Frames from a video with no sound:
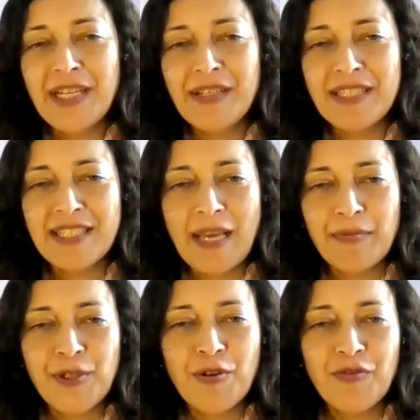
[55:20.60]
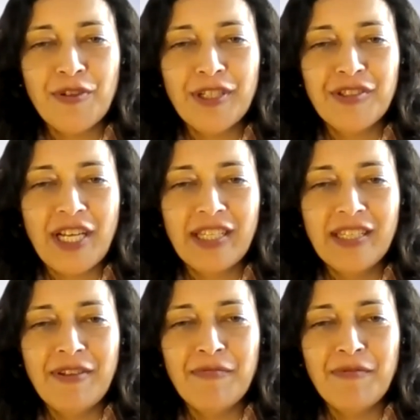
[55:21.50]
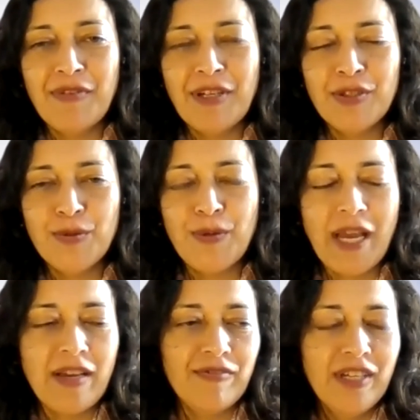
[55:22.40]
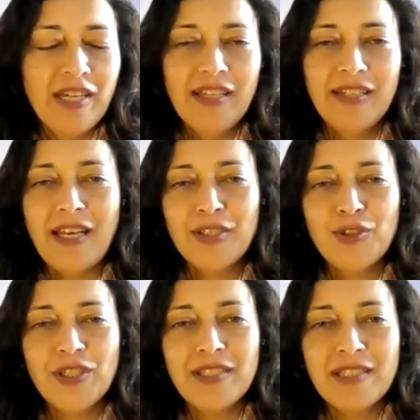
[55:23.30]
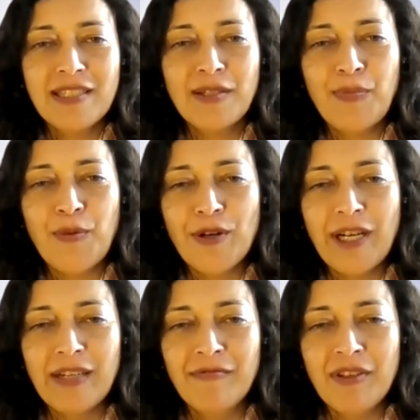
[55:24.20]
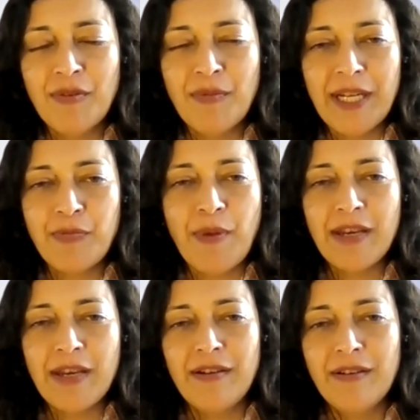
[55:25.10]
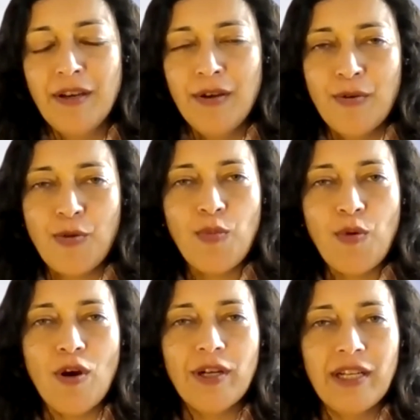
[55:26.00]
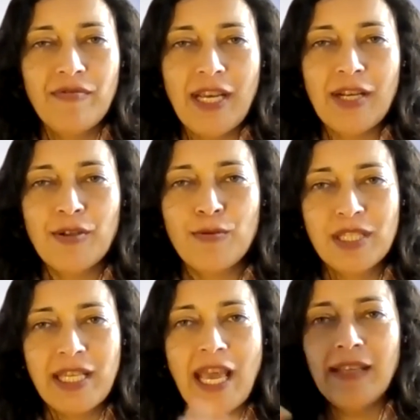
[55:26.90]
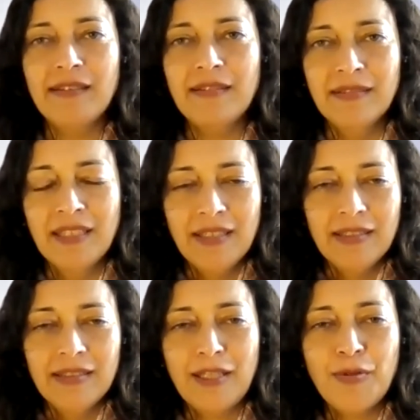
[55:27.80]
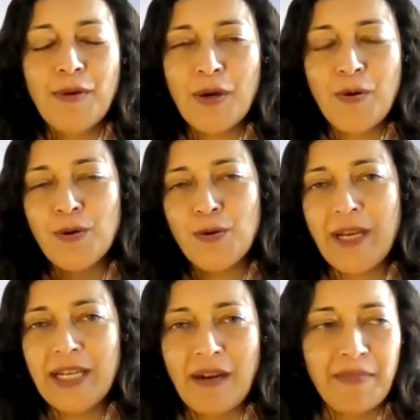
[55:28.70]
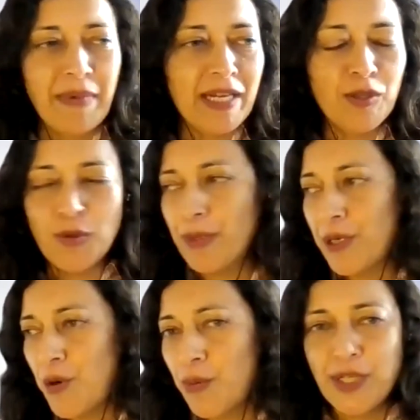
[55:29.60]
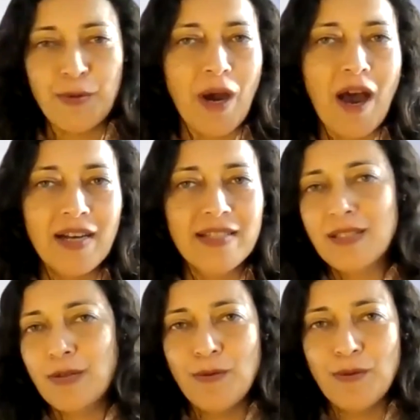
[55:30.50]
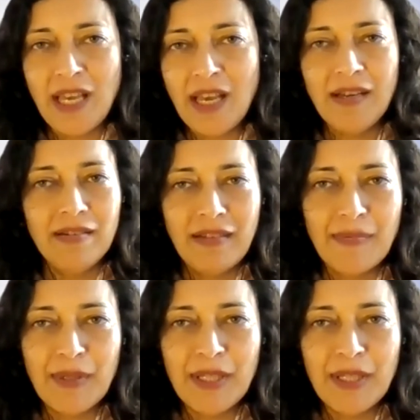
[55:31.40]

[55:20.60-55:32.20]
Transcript: had a snapshot of it, Jackie, when we went to have lunch in Singapore and we were met by a robot and we had to scan the QR code to get our menu, but nobody to ask. So yeah, I mean,